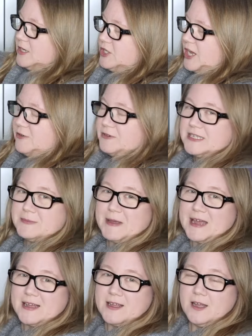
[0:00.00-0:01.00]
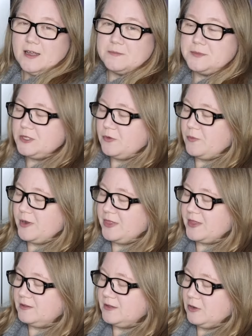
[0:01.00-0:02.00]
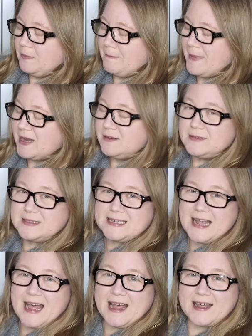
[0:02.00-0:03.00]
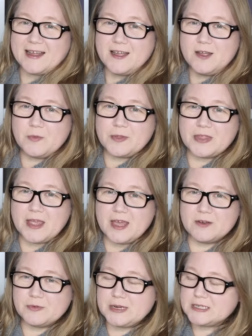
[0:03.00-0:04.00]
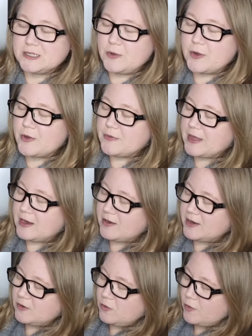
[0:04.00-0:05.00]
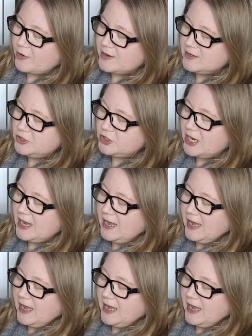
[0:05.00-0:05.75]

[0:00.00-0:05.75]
Each Henry's bag comes with a little metal tag with the Henry's logo there in orange,